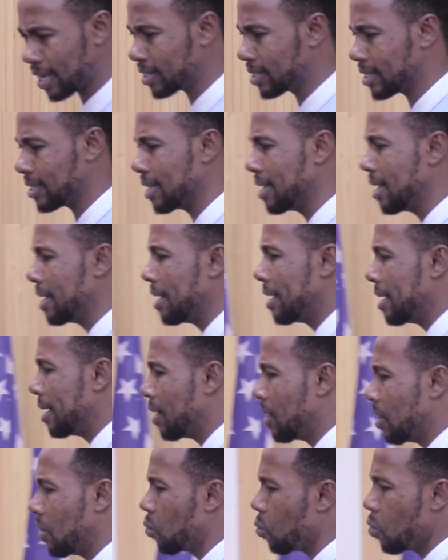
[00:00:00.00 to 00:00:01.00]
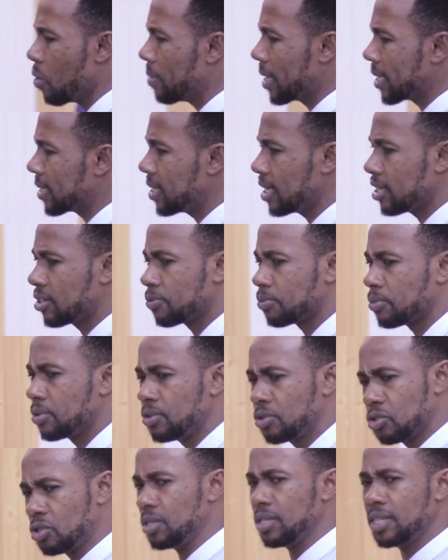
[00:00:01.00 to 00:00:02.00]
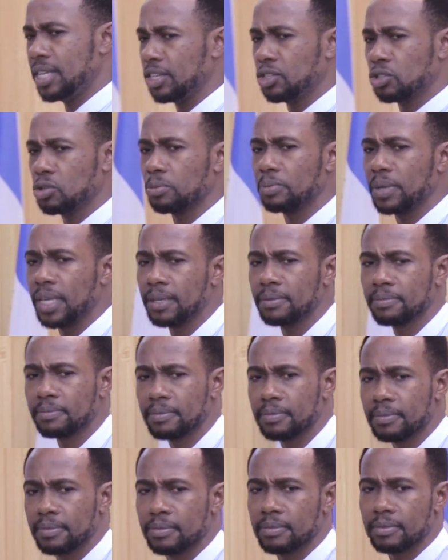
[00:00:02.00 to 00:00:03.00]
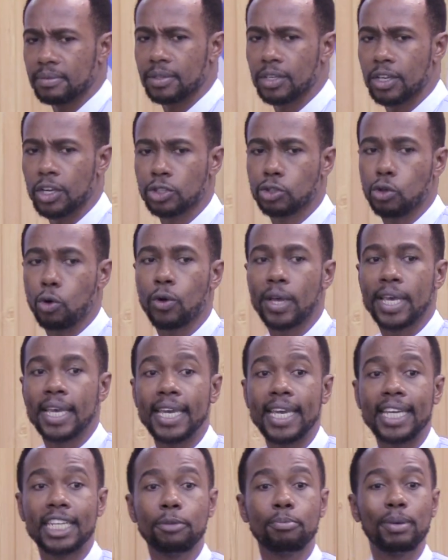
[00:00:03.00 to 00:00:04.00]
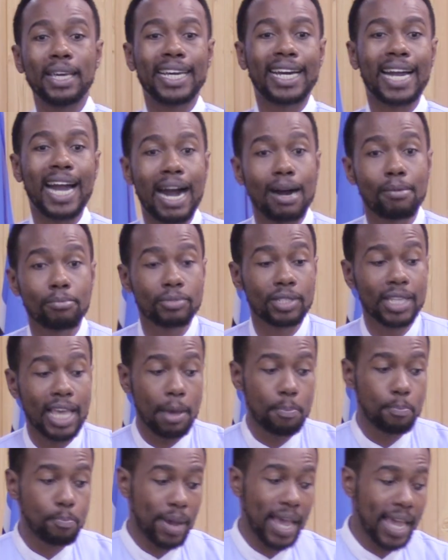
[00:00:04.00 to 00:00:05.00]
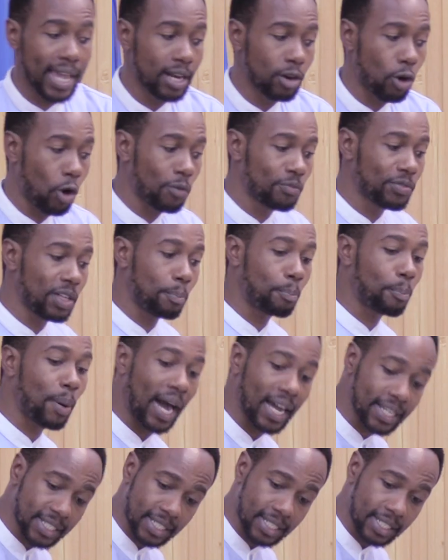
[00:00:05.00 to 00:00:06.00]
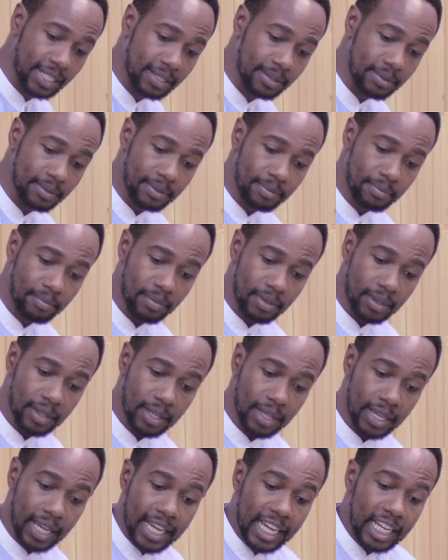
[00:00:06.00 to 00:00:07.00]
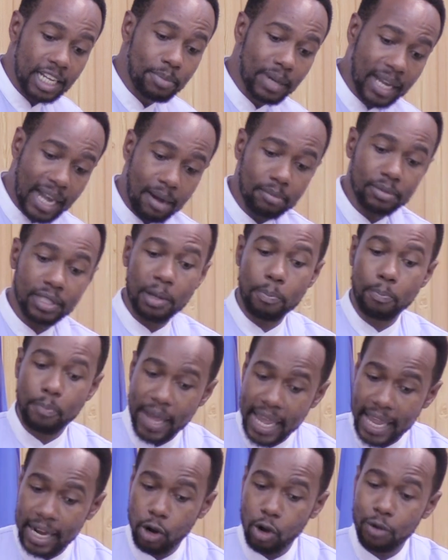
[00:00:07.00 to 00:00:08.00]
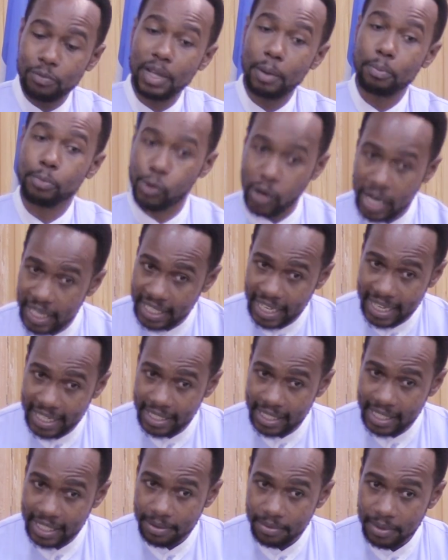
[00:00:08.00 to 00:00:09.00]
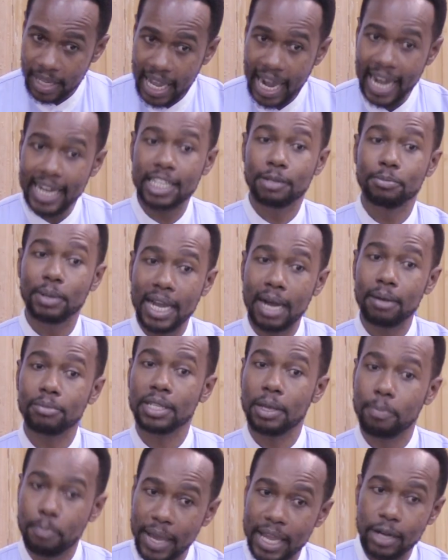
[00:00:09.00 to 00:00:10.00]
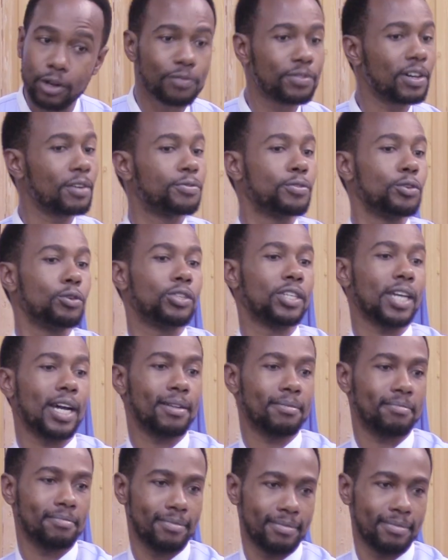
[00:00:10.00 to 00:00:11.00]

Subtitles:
that woman did to me. So it becomes a pain of the past. It becomes a pain of the present. And it becomes a pain of the future.